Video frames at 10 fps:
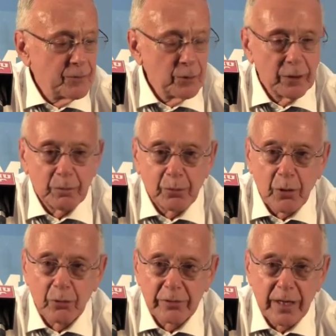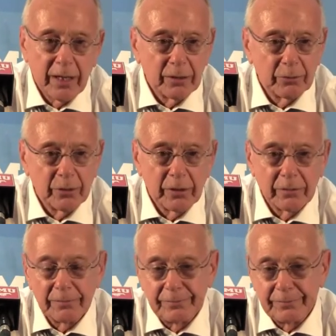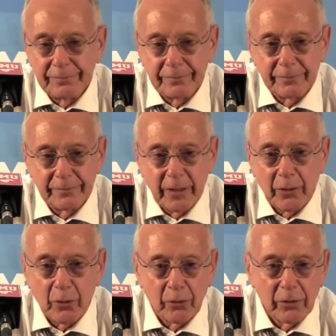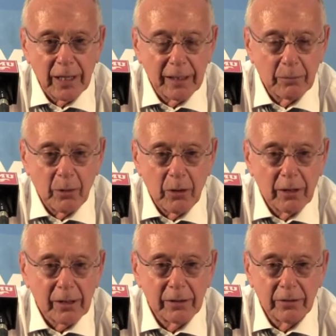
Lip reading: in a pro town with an owner like Mark,